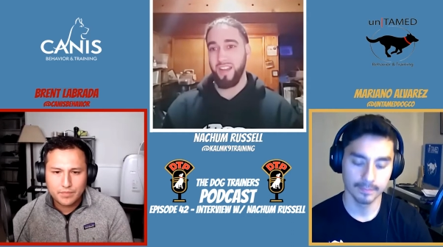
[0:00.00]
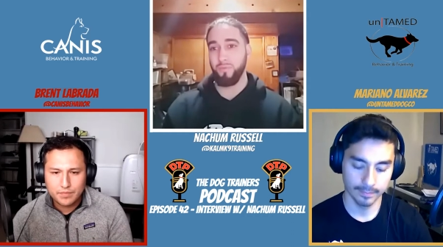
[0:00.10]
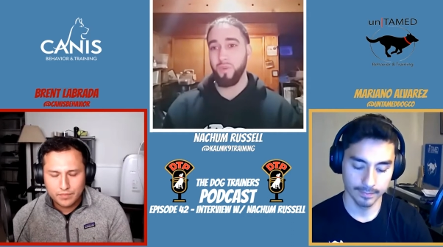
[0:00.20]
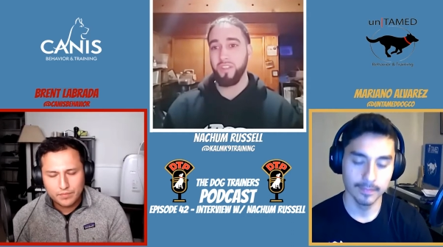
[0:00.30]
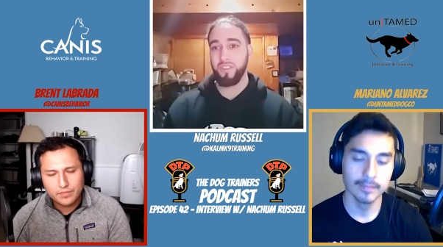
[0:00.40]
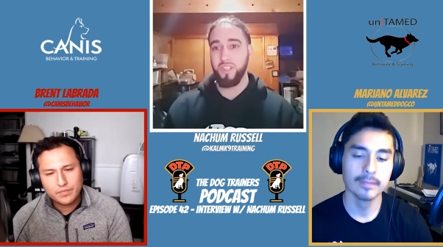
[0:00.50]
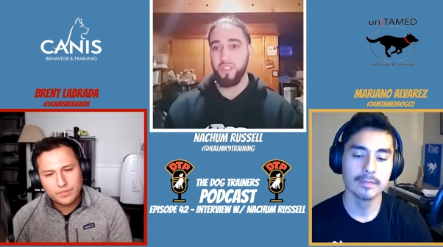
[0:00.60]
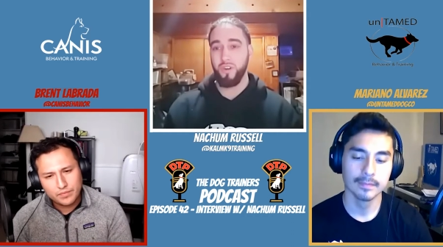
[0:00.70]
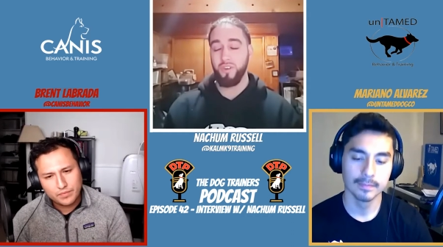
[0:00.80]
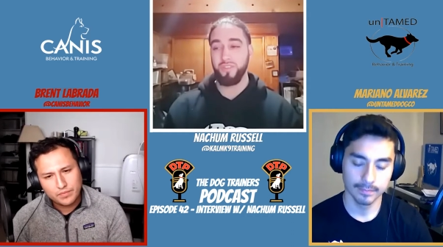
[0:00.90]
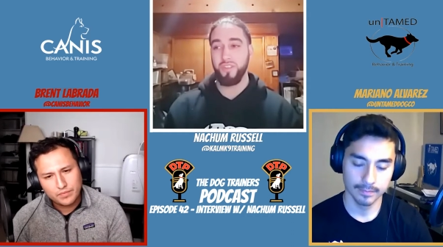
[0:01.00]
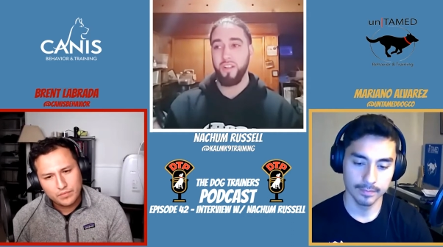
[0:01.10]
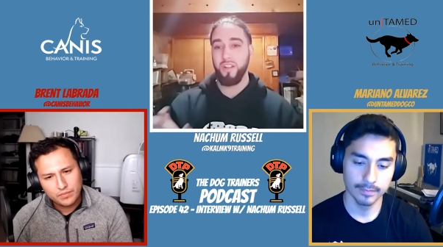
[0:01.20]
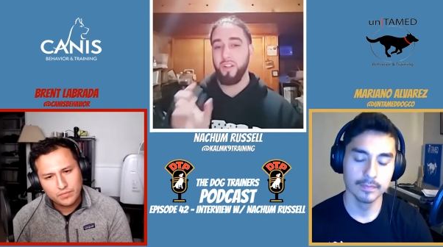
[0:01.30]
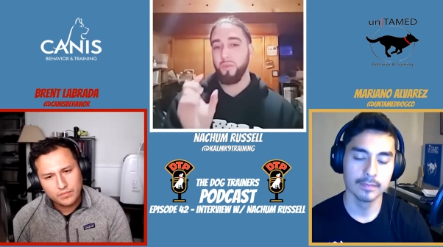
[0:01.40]
Speaker 1: and if we can teach owners
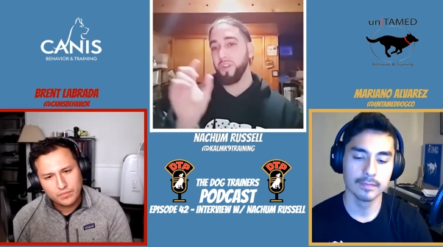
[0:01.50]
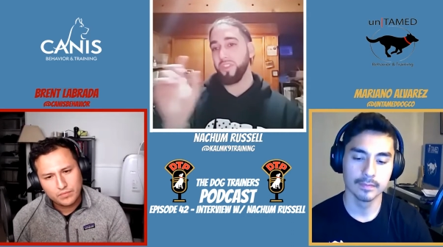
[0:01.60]
what